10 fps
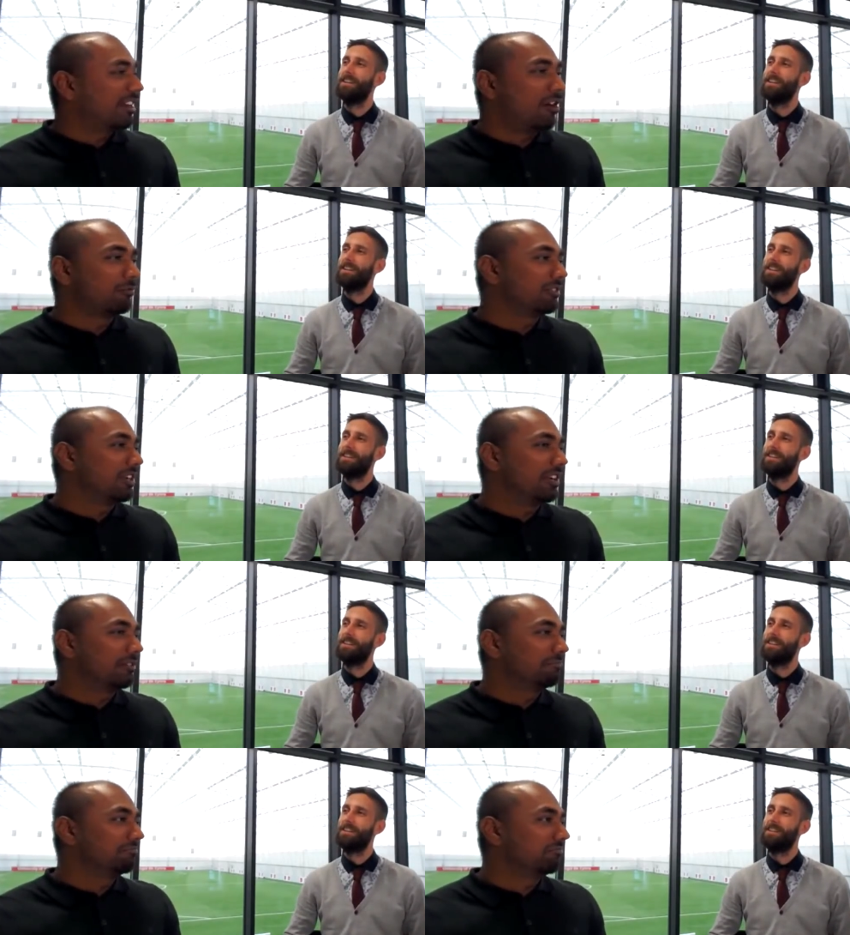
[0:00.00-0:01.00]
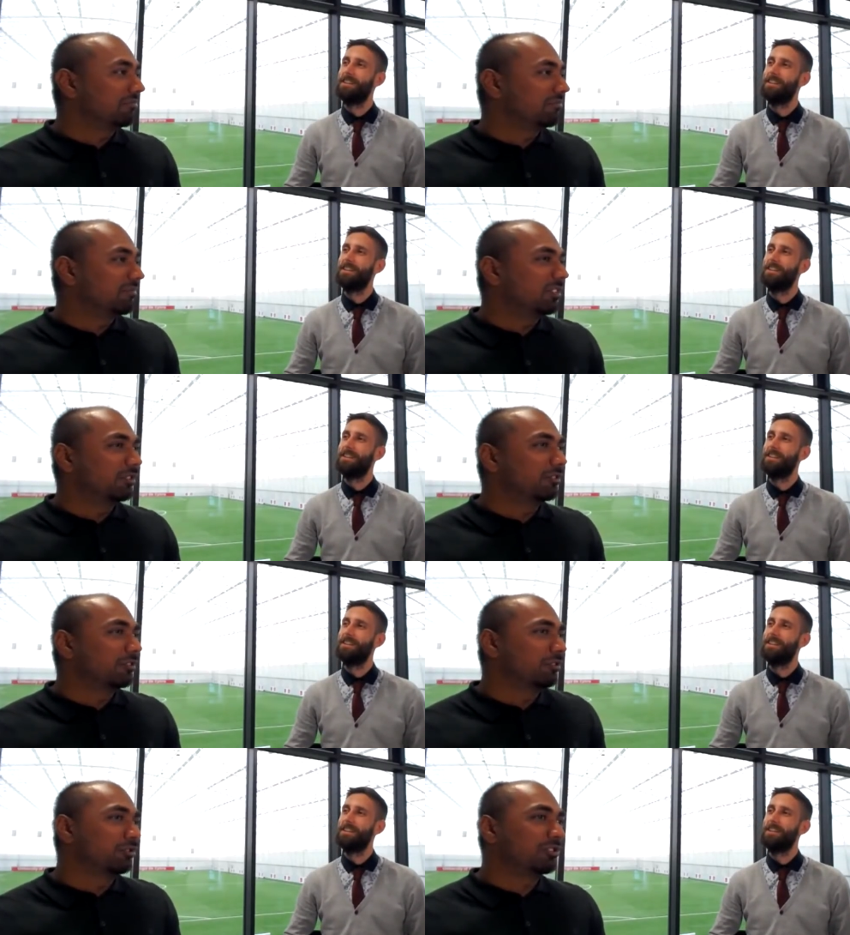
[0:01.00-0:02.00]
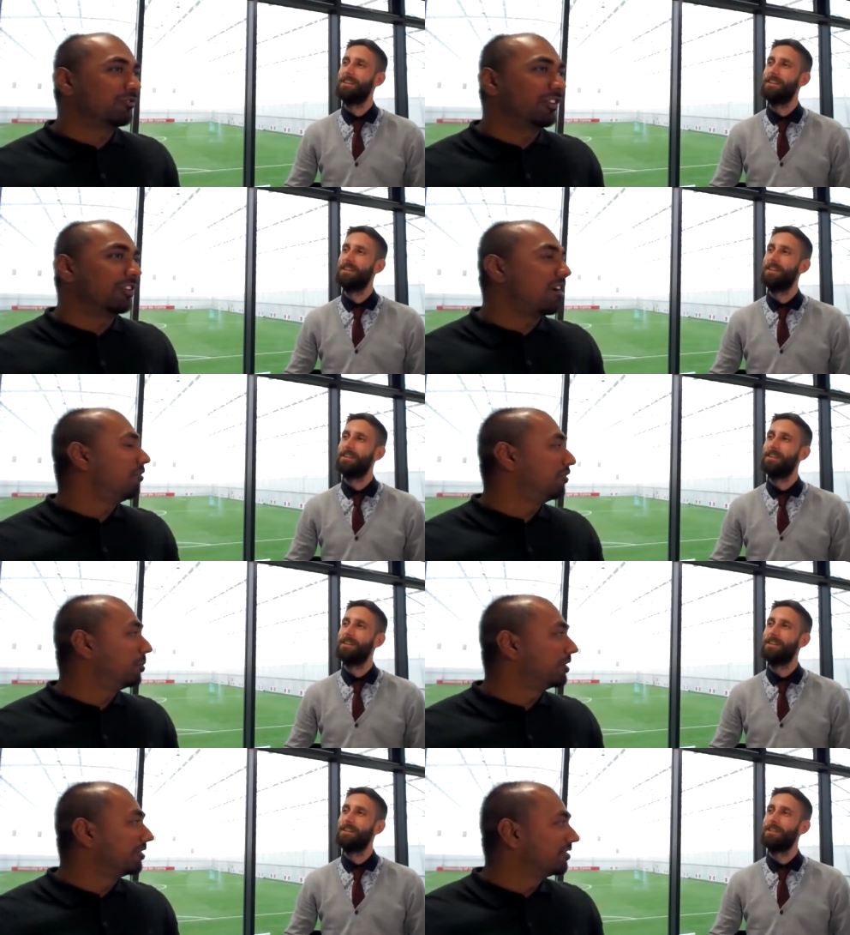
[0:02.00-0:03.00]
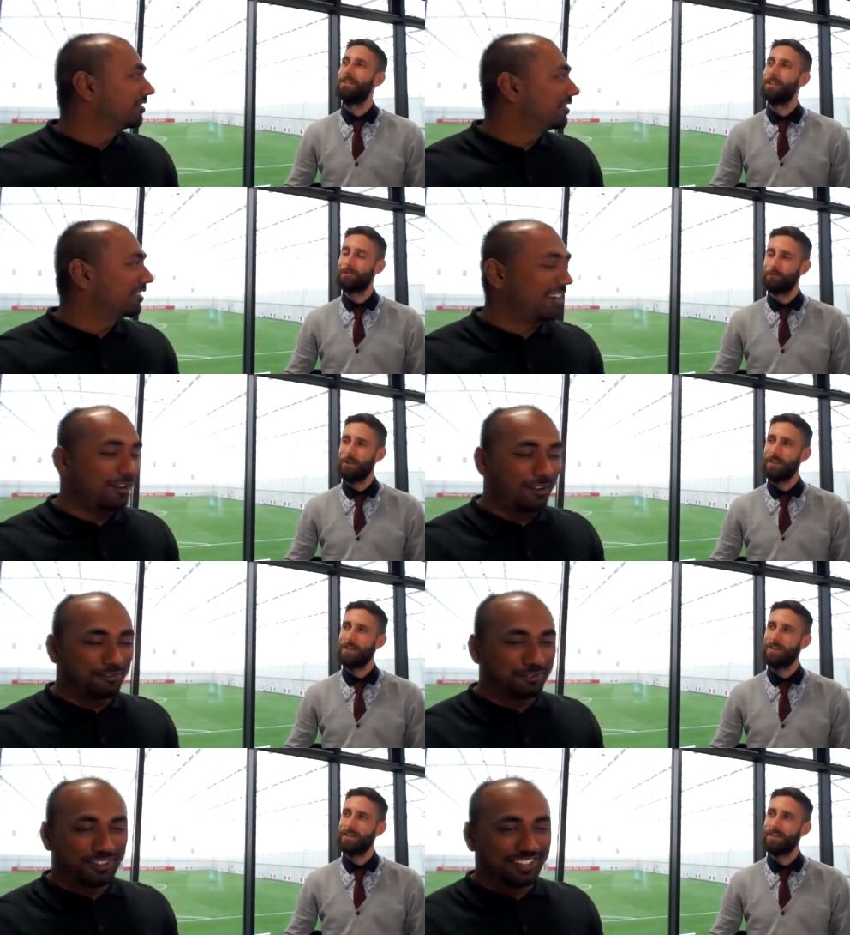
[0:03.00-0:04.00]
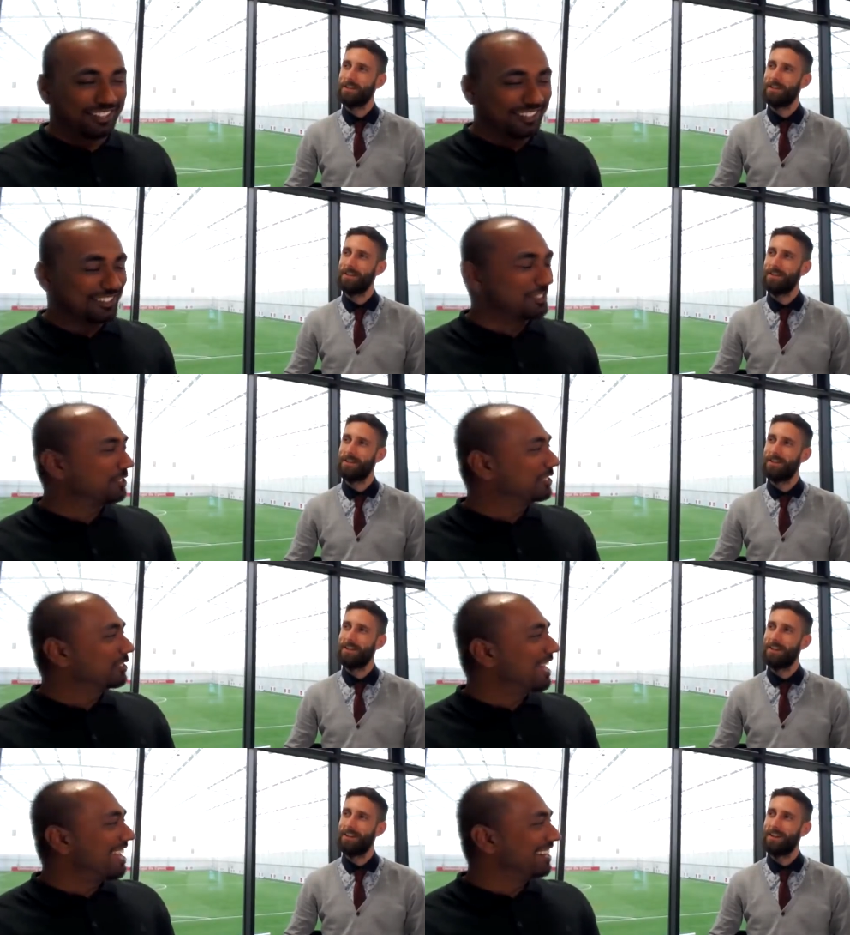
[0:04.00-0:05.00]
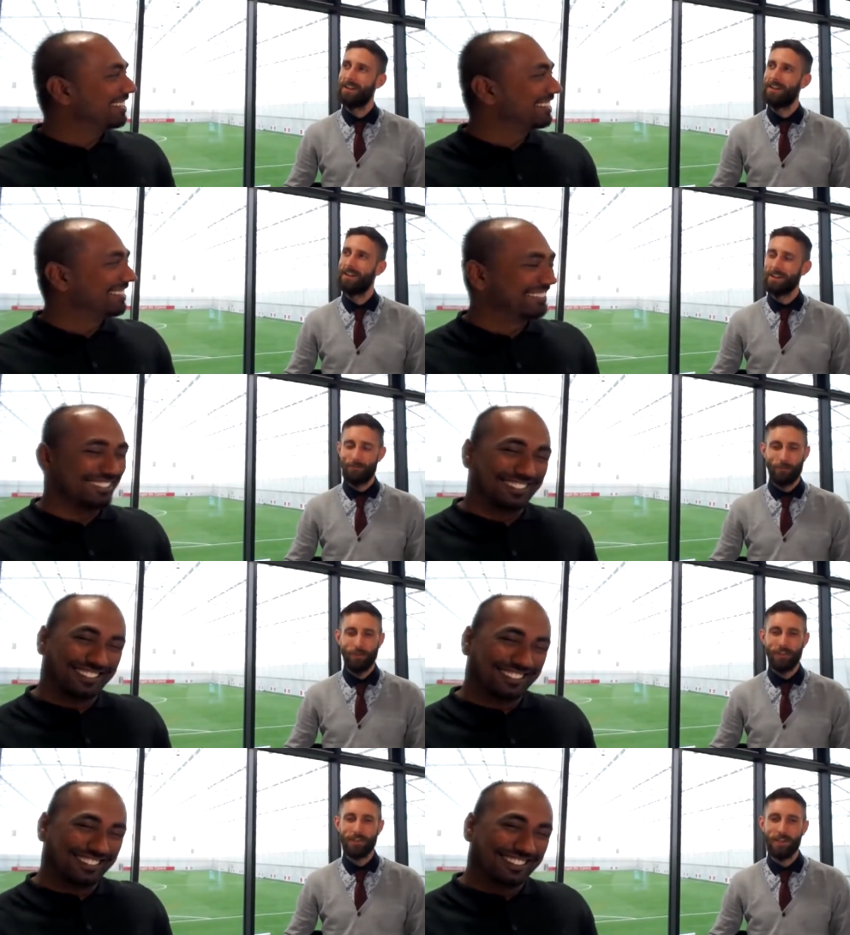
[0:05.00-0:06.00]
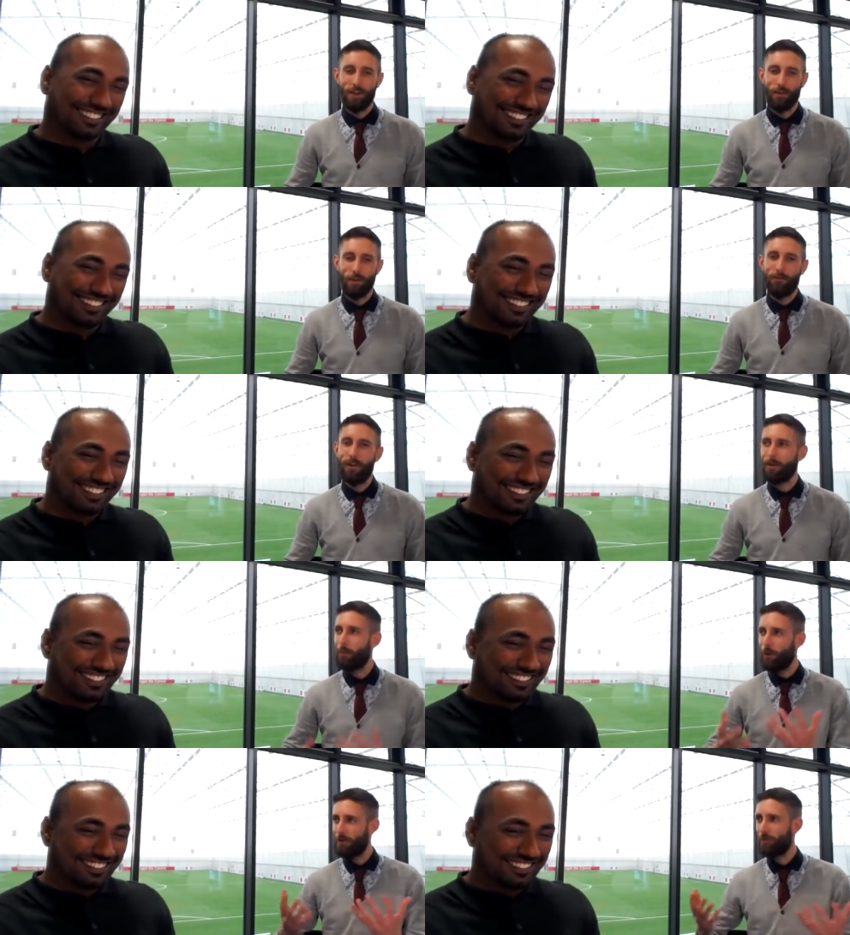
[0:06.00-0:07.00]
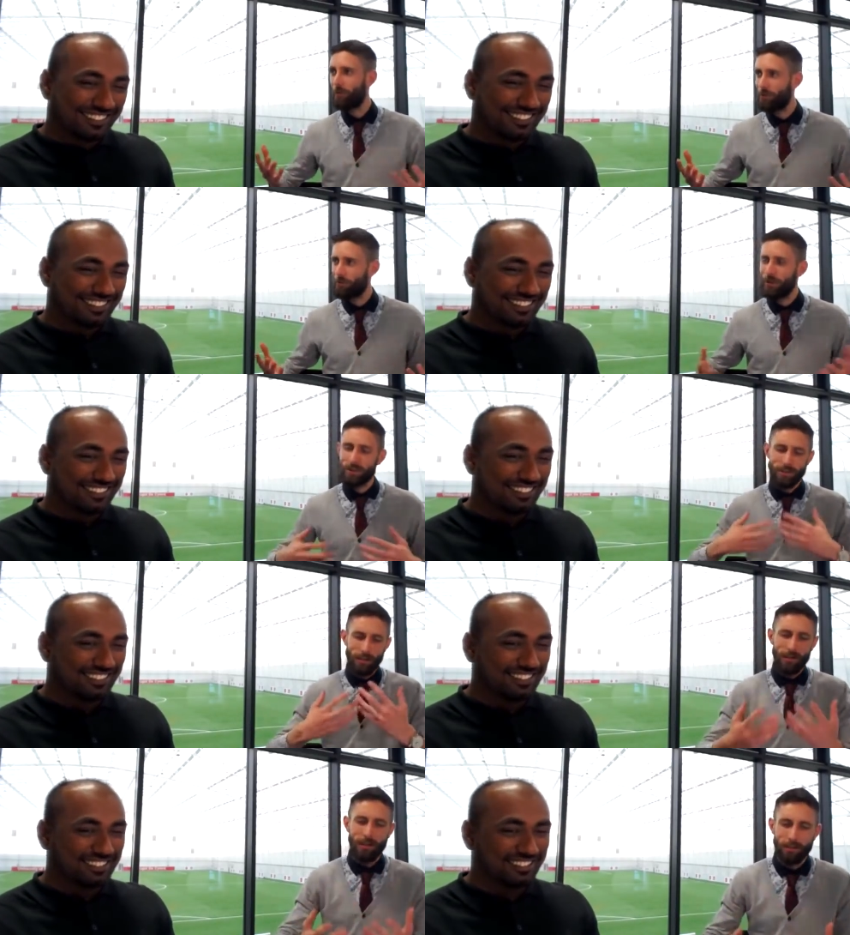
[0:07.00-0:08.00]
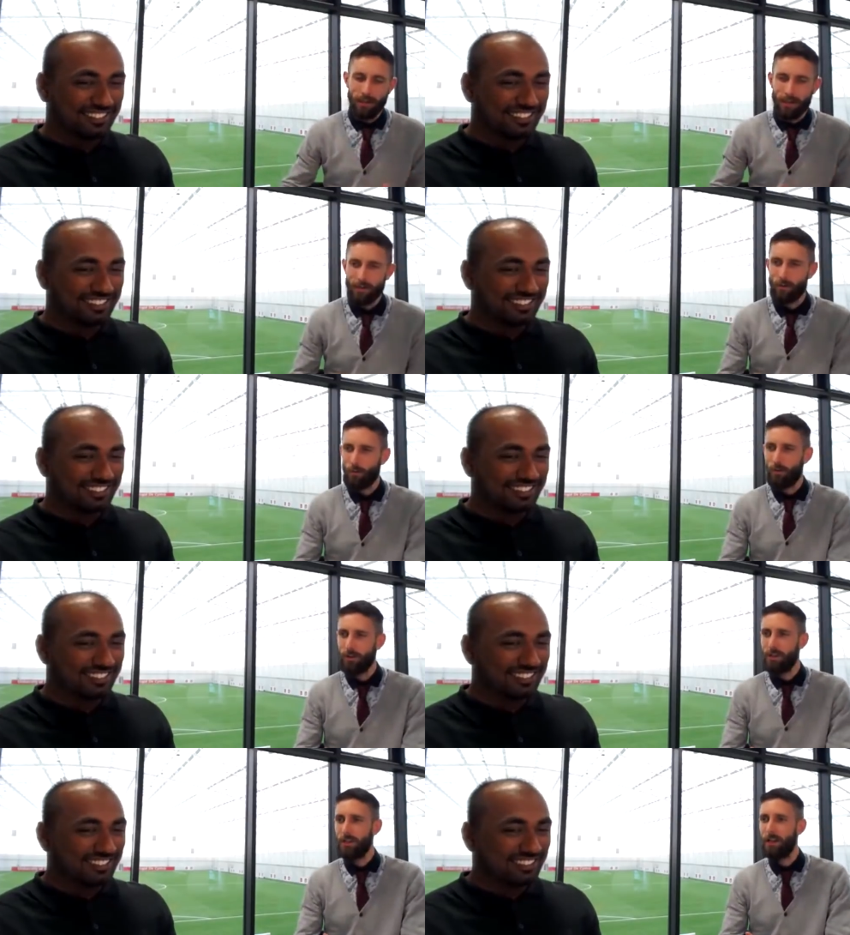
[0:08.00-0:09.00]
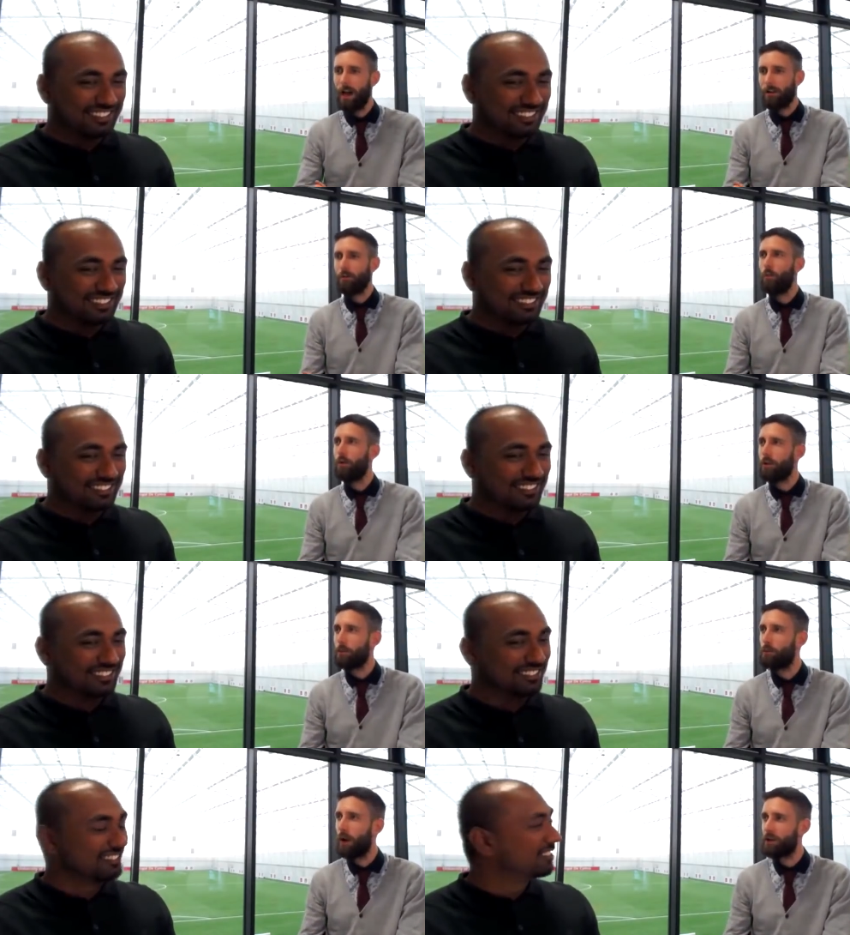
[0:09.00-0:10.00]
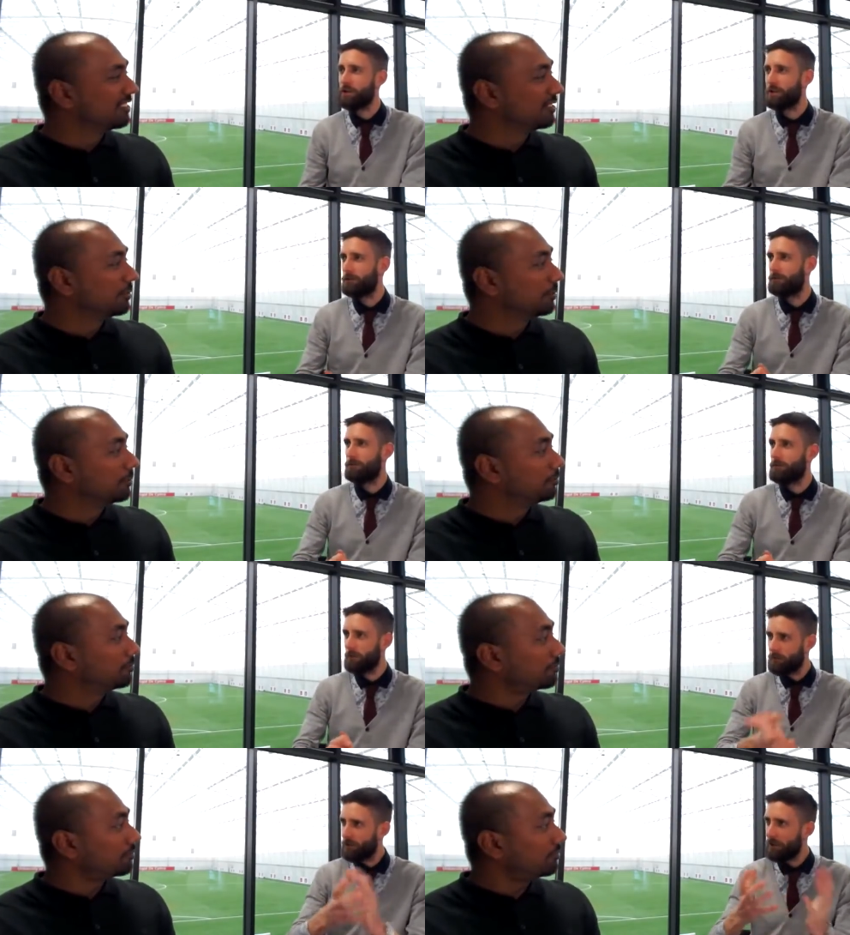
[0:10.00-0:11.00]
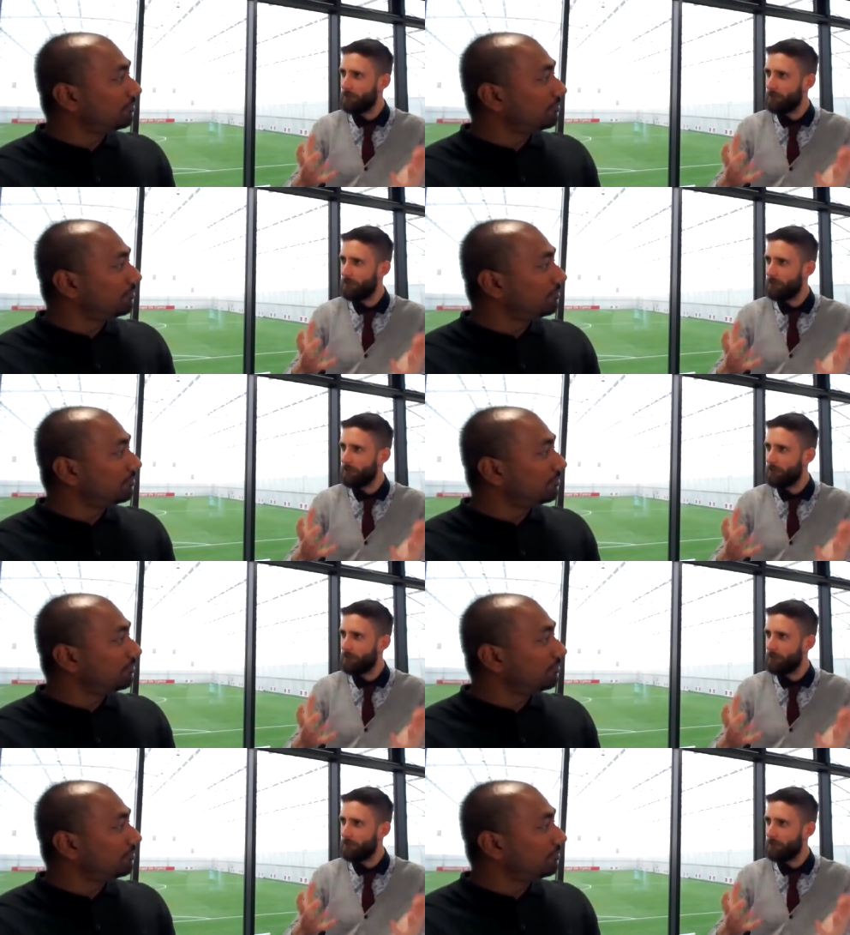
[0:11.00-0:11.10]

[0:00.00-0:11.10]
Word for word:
Speaker 1: they don't uh, you you just feel comfortable that's right off uh, as soon as you land that's
Speaker 2: brilliant to know now very important of course when you're studying there you don't want the uh, added worry and pressures of obviously the